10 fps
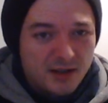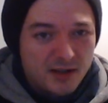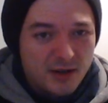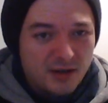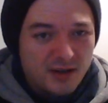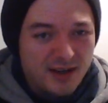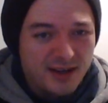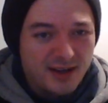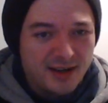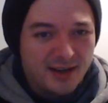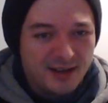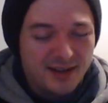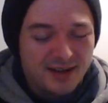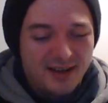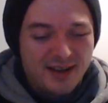Not
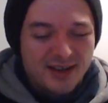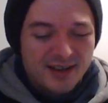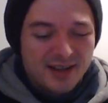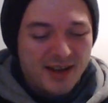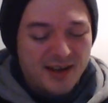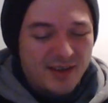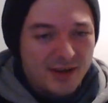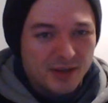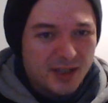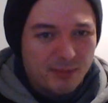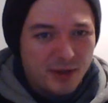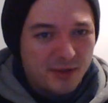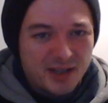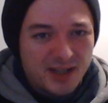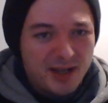they're
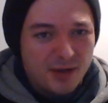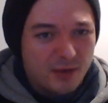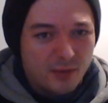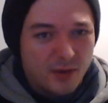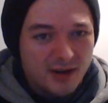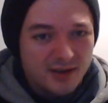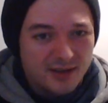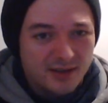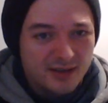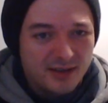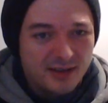supposed to equal 1.